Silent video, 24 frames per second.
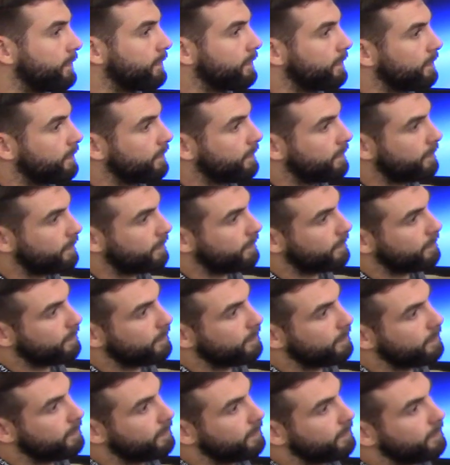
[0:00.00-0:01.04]
can
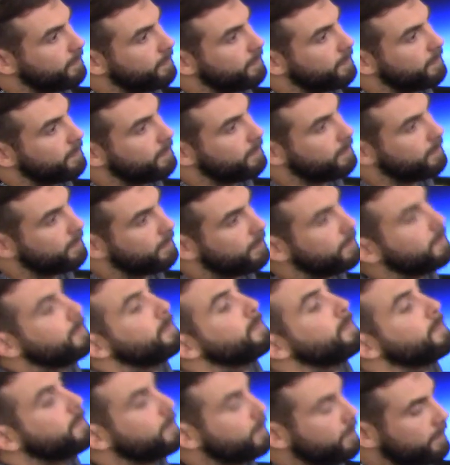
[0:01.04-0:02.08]
access Britain.
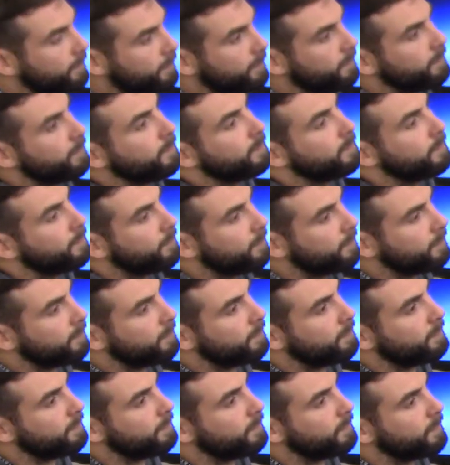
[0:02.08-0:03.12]
So that's their
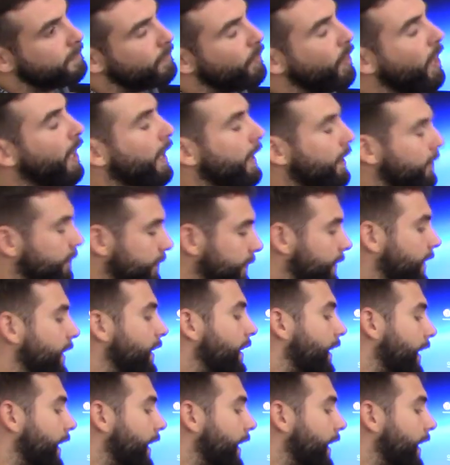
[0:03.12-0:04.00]
aim after France.